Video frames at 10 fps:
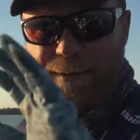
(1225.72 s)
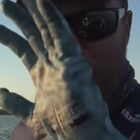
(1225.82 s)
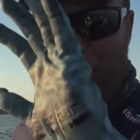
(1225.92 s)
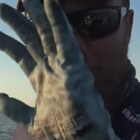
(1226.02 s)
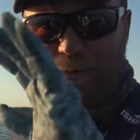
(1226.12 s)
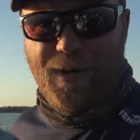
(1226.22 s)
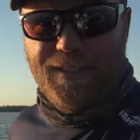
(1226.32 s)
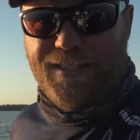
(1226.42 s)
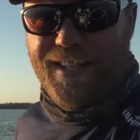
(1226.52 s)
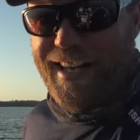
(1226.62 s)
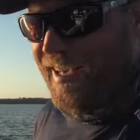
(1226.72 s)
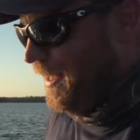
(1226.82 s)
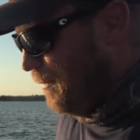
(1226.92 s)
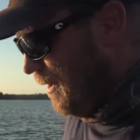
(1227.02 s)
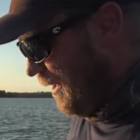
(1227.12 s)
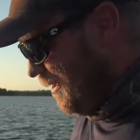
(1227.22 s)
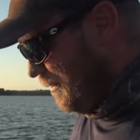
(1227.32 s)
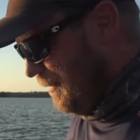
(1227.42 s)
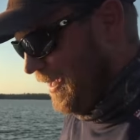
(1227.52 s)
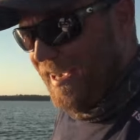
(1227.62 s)
been hooked once today. He didn't want to
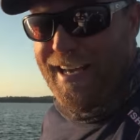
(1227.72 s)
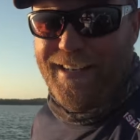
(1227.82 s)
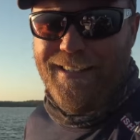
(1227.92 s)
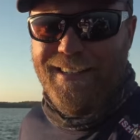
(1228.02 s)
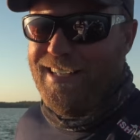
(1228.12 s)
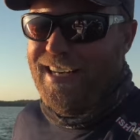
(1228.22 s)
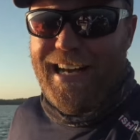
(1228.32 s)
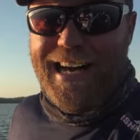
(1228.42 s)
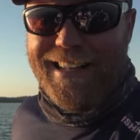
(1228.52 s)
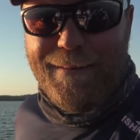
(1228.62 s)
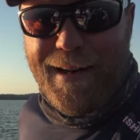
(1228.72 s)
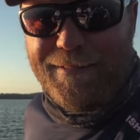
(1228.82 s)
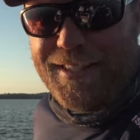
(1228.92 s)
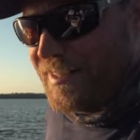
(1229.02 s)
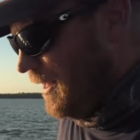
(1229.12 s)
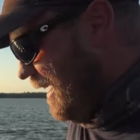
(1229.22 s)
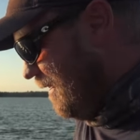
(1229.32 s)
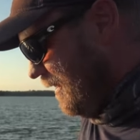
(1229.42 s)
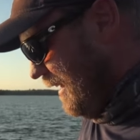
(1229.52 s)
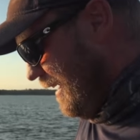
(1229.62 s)
hook me again. I think I'm gonna have to sit
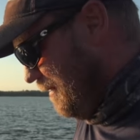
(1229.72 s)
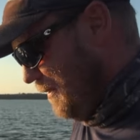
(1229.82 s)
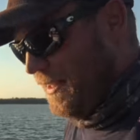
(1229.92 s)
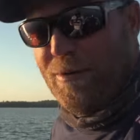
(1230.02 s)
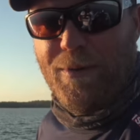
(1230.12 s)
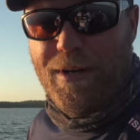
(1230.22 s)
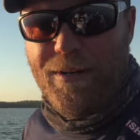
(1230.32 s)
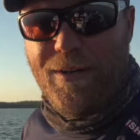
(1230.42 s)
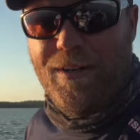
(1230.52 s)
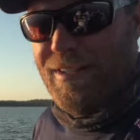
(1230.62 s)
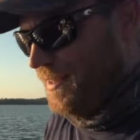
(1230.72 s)
down and let him be in the one hole.